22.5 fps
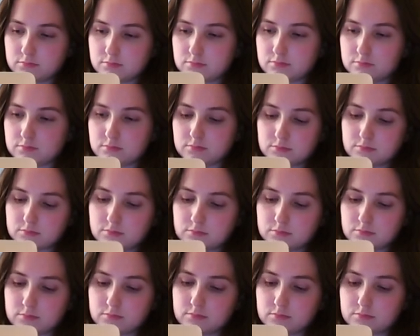
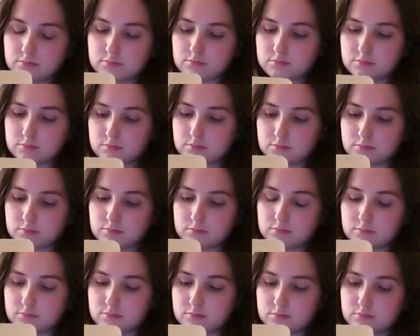
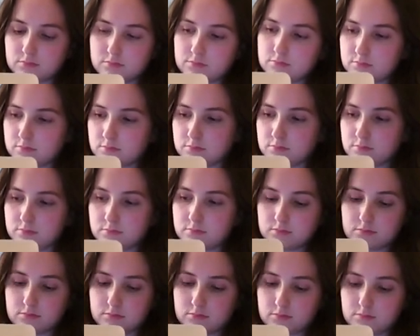
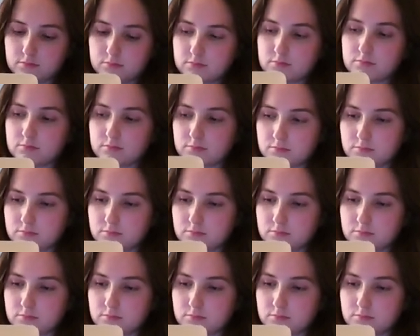Nobody speaks.